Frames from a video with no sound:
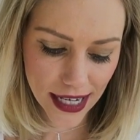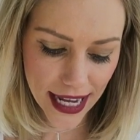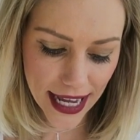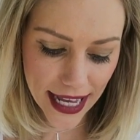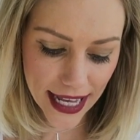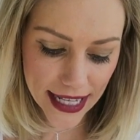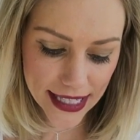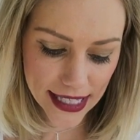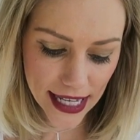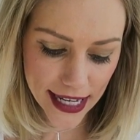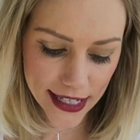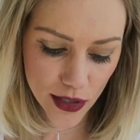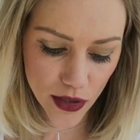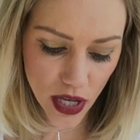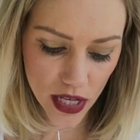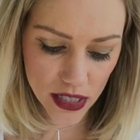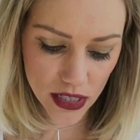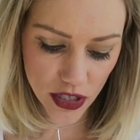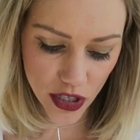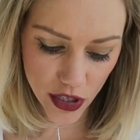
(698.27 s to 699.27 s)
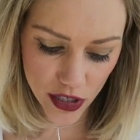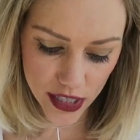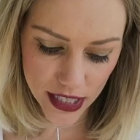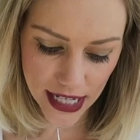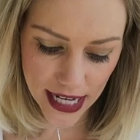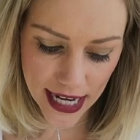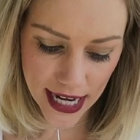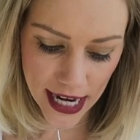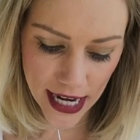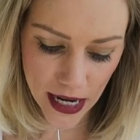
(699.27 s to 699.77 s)
is a
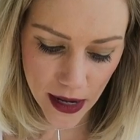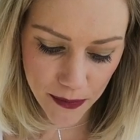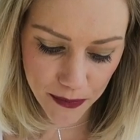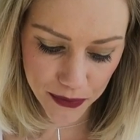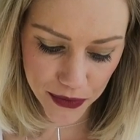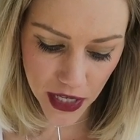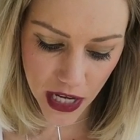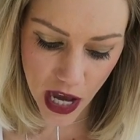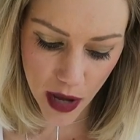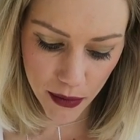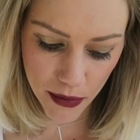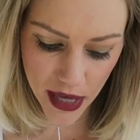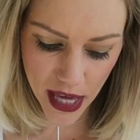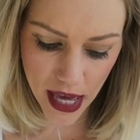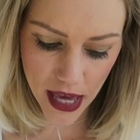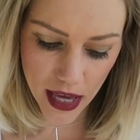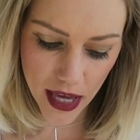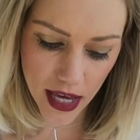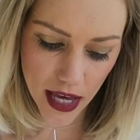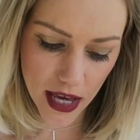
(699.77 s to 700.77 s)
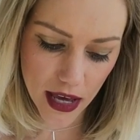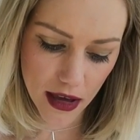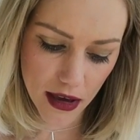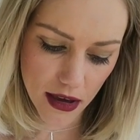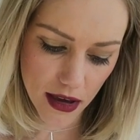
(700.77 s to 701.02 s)
2013 Cupcake